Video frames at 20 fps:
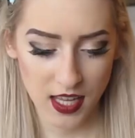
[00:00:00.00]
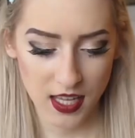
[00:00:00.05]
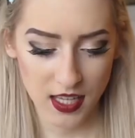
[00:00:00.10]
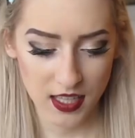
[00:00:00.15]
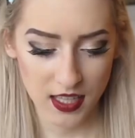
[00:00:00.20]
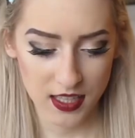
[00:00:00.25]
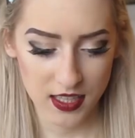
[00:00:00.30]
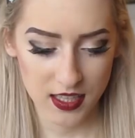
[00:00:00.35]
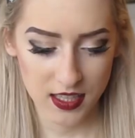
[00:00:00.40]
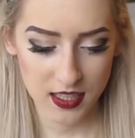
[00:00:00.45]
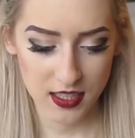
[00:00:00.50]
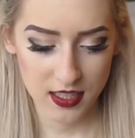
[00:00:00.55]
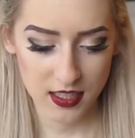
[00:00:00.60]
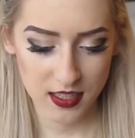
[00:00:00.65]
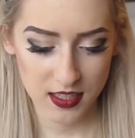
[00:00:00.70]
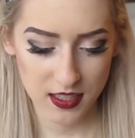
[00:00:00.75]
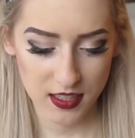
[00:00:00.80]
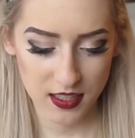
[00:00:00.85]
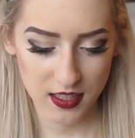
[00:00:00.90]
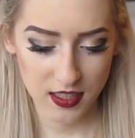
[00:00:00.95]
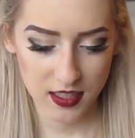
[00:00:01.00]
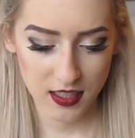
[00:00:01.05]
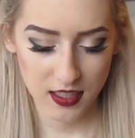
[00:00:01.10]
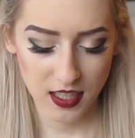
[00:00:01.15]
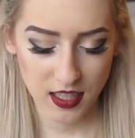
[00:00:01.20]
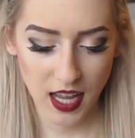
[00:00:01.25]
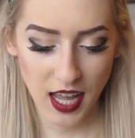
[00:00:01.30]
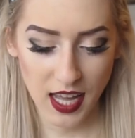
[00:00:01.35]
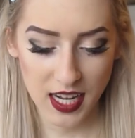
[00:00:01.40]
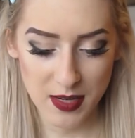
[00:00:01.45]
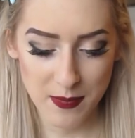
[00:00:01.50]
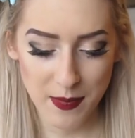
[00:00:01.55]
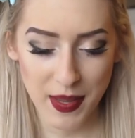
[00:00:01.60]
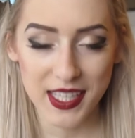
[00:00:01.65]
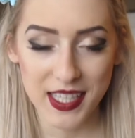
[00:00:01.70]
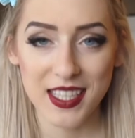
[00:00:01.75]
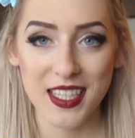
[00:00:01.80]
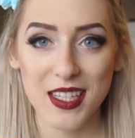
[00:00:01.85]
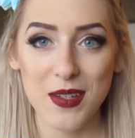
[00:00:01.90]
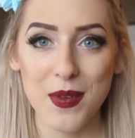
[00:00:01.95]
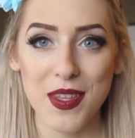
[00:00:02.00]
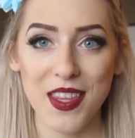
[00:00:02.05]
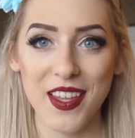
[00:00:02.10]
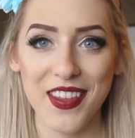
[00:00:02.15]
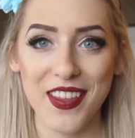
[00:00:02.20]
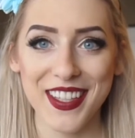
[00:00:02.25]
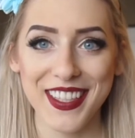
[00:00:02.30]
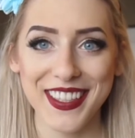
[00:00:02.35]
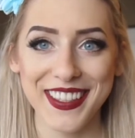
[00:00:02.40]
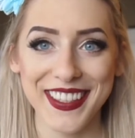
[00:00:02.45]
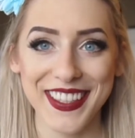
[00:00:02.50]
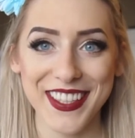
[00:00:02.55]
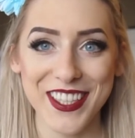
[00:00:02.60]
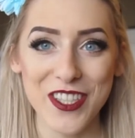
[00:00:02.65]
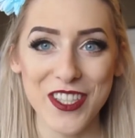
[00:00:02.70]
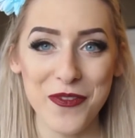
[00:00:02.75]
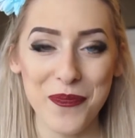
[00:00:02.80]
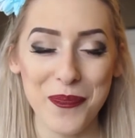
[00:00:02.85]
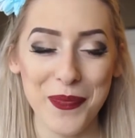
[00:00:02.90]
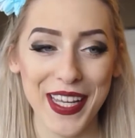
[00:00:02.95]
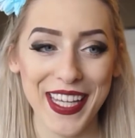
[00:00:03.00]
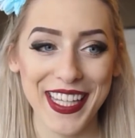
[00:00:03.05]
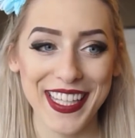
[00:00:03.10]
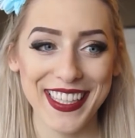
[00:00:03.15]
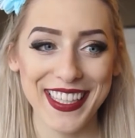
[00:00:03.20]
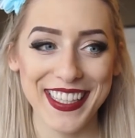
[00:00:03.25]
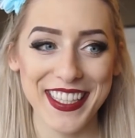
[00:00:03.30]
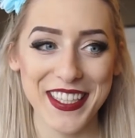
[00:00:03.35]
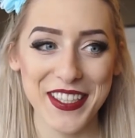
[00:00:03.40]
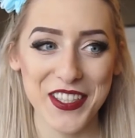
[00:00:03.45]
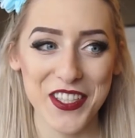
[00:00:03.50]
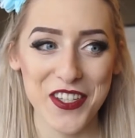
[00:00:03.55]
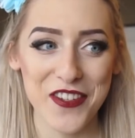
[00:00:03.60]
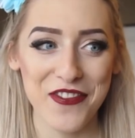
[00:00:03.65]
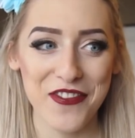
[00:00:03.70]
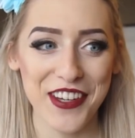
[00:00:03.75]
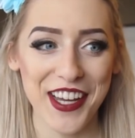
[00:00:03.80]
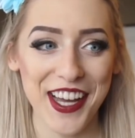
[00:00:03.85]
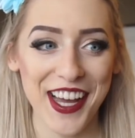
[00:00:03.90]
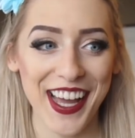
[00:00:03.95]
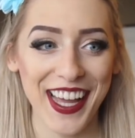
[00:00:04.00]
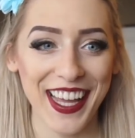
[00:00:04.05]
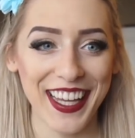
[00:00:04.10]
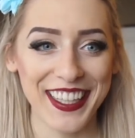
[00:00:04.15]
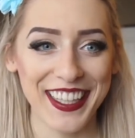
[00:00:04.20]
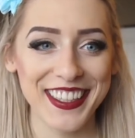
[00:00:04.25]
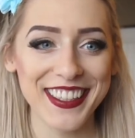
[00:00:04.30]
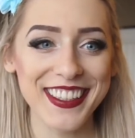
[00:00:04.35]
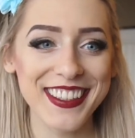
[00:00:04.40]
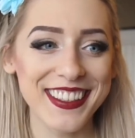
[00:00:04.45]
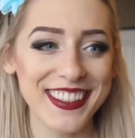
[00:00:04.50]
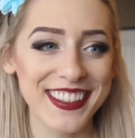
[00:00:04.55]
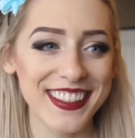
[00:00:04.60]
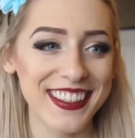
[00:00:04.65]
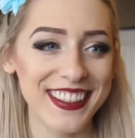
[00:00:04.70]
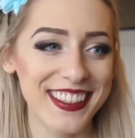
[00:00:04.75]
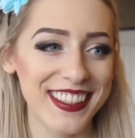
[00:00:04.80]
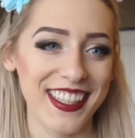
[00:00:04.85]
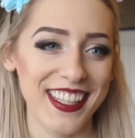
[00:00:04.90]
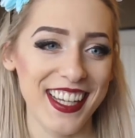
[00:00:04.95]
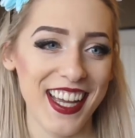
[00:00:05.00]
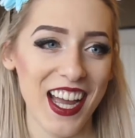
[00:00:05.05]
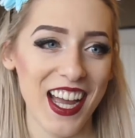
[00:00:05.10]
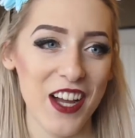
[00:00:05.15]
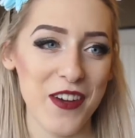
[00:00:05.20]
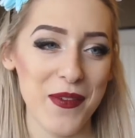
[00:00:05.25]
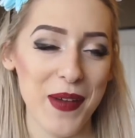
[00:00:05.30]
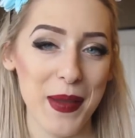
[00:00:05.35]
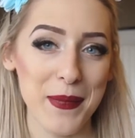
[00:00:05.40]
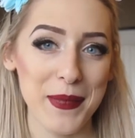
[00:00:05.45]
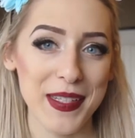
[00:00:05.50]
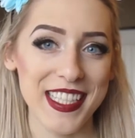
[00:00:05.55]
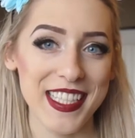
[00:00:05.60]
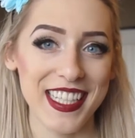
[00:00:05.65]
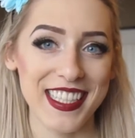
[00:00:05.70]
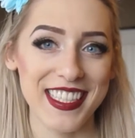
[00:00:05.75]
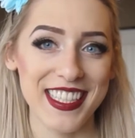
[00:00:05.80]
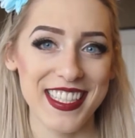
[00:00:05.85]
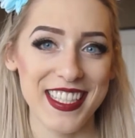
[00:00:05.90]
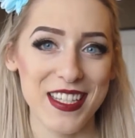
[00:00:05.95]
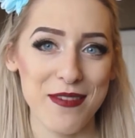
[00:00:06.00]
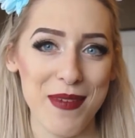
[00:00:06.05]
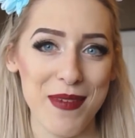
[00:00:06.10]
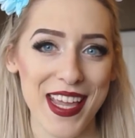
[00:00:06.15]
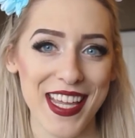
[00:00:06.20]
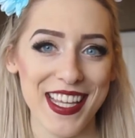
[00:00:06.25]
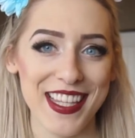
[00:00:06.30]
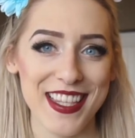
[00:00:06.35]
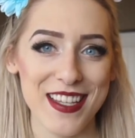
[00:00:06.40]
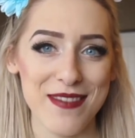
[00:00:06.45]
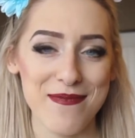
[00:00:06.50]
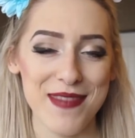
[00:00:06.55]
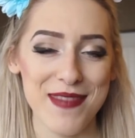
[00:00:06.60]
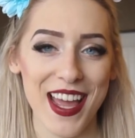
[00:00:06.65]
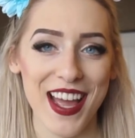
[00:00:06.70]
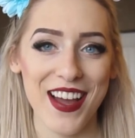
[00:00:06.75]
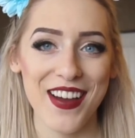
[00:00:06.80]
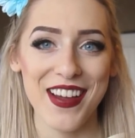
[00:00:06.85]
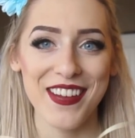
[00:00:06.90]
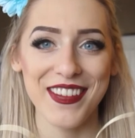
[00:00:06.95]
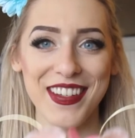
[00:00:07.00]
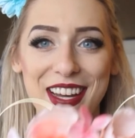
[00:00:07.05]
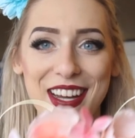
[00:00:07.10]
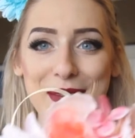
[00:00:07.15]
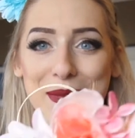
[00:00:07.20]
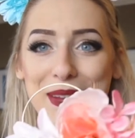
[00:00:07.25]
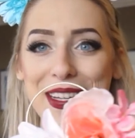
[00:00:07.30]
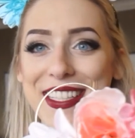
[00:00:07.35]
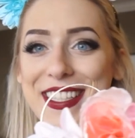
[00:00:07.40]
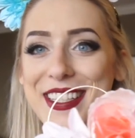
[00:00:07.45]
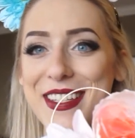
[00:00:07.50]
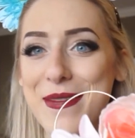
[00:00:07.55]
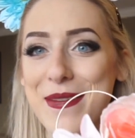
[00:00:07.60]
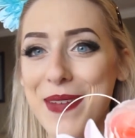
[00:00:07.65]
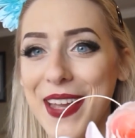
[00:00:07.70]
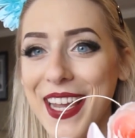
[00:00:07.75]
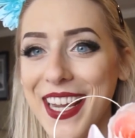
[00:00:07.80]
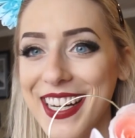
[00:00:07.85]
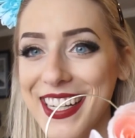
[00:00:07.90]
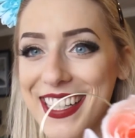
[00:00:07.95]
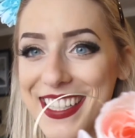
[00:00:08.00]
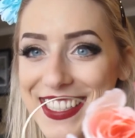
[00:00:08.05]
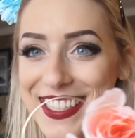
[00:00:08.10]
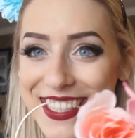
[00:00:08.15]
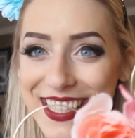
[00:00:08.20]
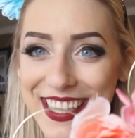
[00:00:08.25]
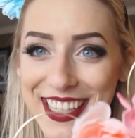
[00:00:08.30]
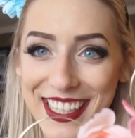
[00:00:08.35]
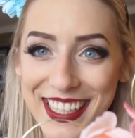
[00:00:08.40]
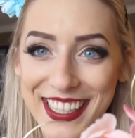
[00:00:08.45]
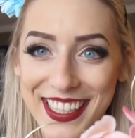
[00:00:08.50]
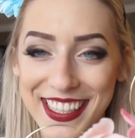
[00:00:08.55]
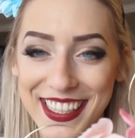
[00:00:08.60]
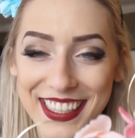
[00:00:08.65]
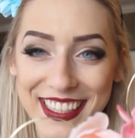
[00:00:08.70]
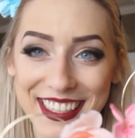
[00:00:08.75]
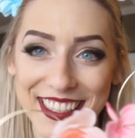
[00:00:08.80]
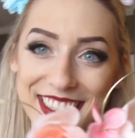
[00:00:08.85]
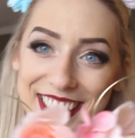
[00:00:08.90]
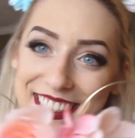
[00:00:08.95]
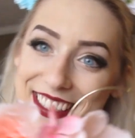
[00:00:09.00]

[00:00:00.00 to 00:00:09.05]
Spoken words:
It's kind of messy with all the glue, but you'll do fine. I'm addicted to making them now. I've got my two pairs here,